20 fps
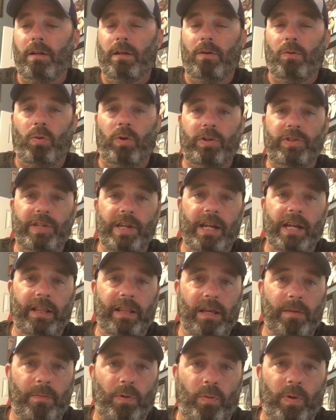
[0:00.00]
We're sending
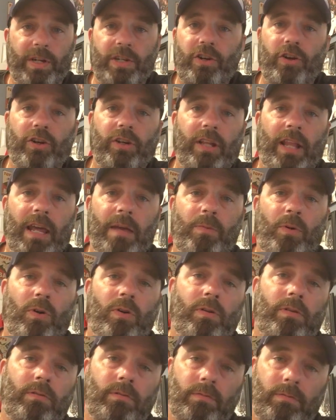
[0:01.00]
them a return
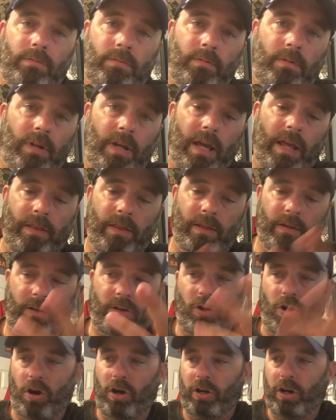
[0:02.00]
label and the
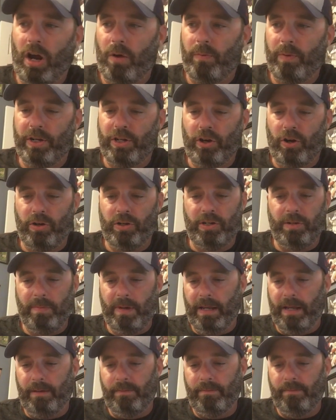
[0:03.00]
card got returned to
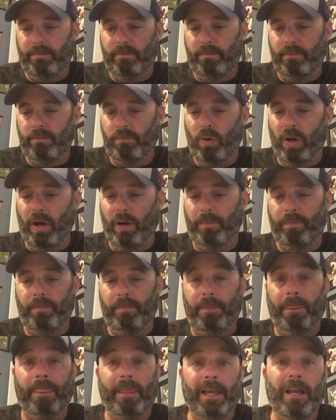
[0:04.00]
me. Well,
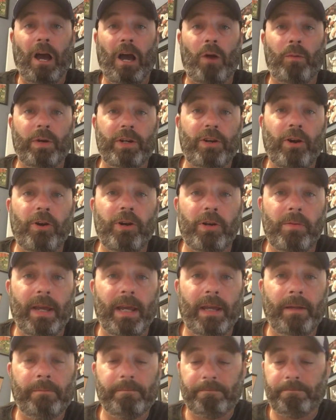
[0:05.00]
it got returned to
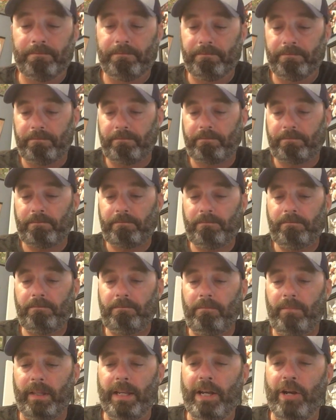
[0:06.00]
me.
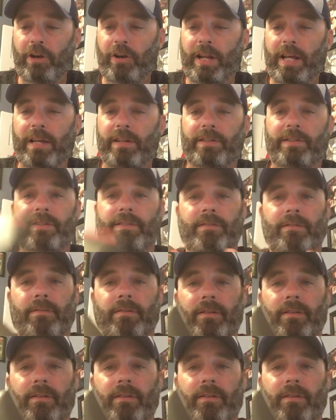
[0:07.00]
And here it is.